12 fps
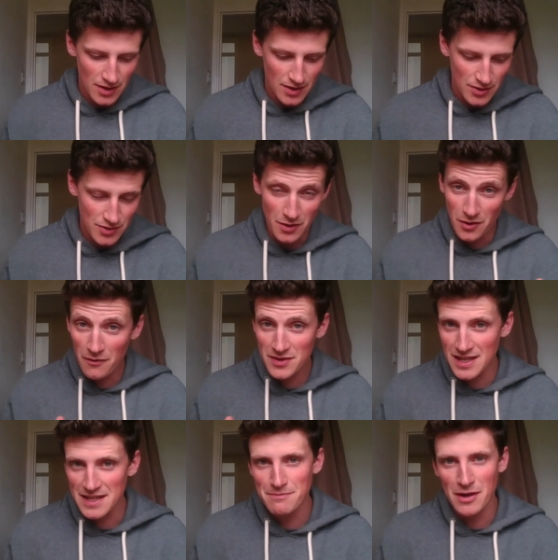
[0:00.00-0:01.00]
So obviously
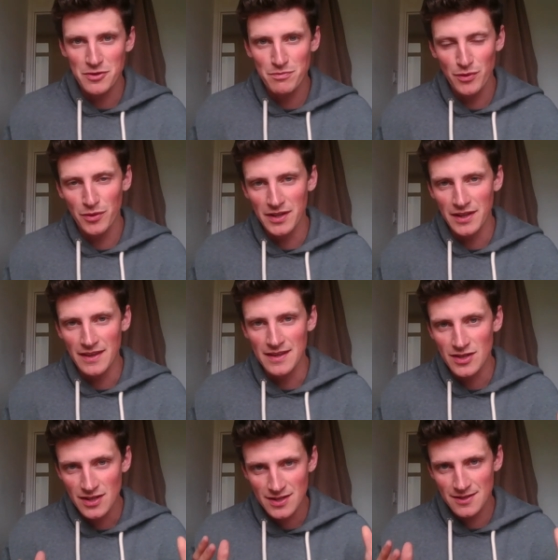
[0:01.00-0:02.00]
it's much broader than
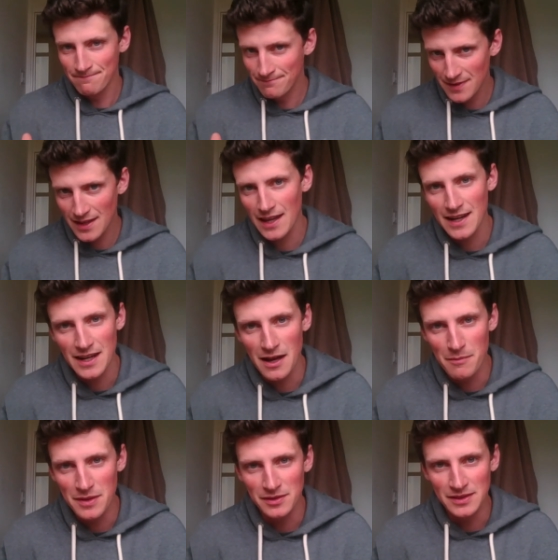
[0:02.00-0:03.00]
just getting a
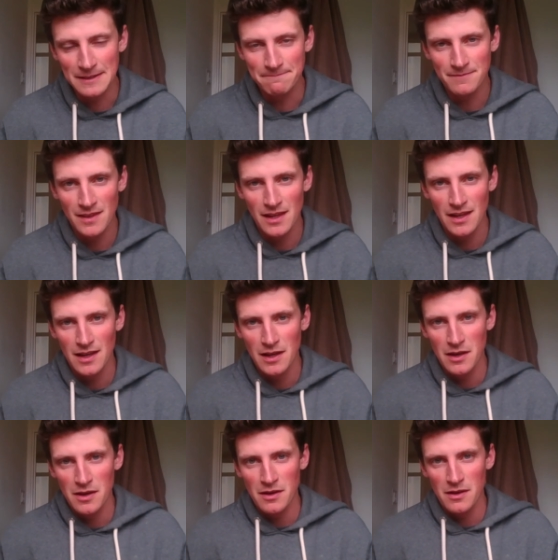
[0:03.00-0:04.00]
building.
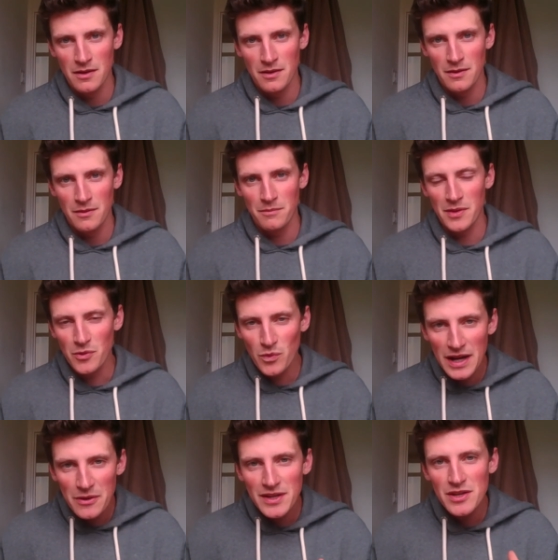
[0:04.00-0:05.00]
But the
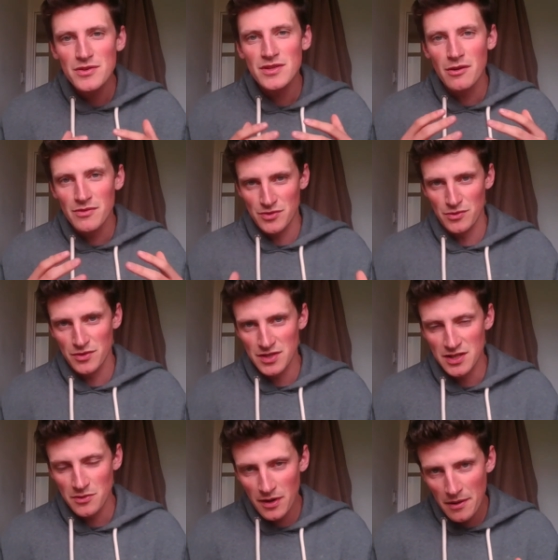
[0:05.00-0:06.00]
way we use our resources,
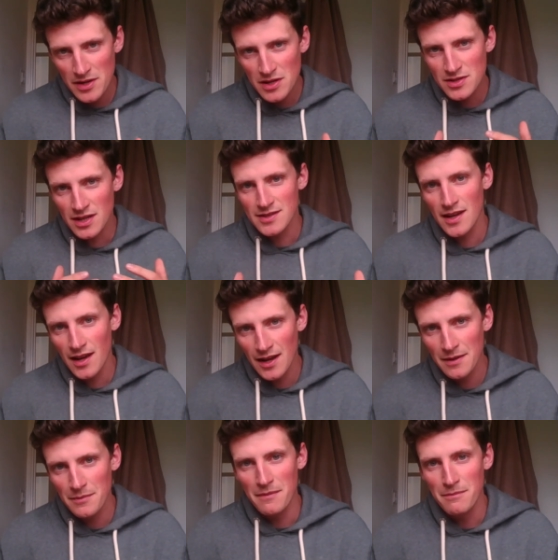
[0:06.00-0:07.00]
the way we use our
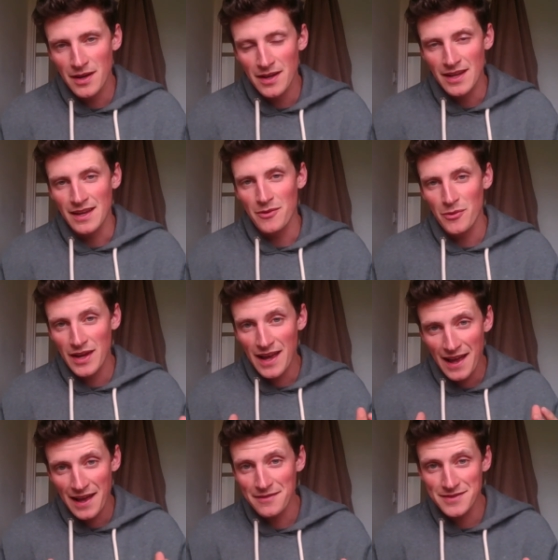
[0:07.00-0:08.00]
time and money, we
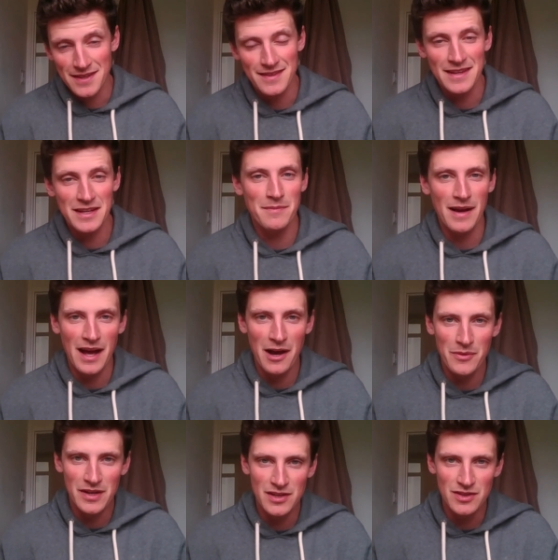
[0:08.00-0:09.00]
have to think about how
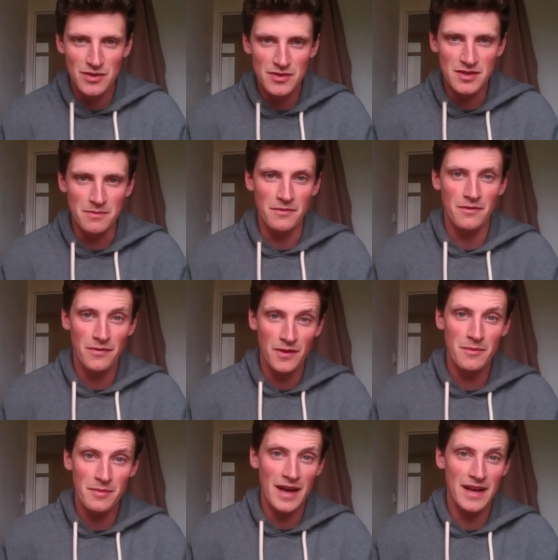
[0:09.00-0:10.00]
we can use them for the
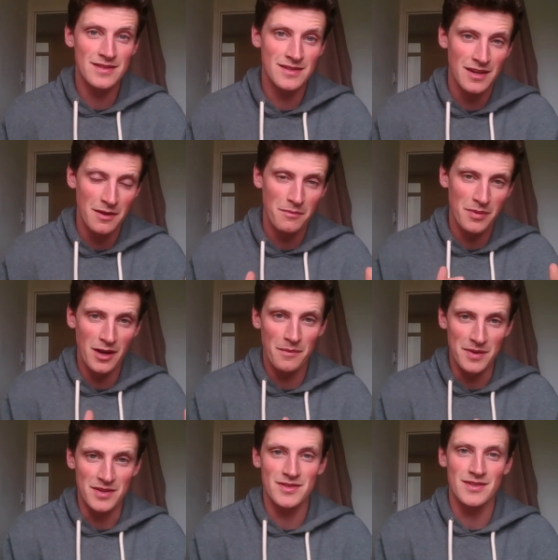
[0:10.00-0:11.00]
best
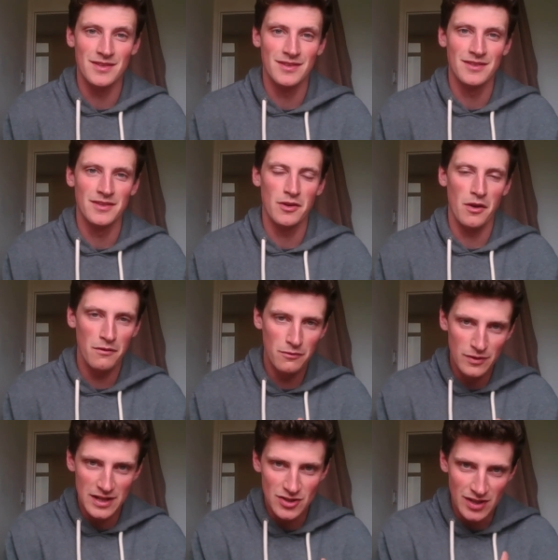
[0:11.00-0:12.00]
purpose of
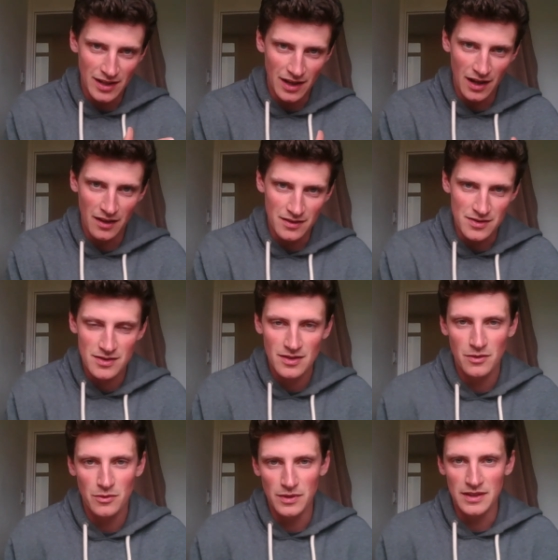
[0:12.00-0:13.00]
reaching others
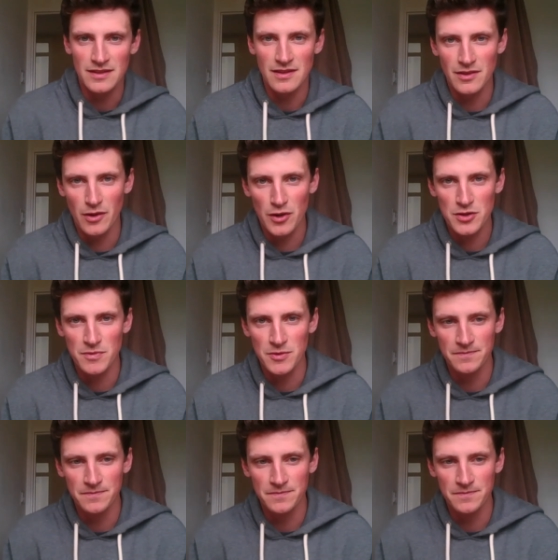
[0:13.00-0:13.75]
with the gospel.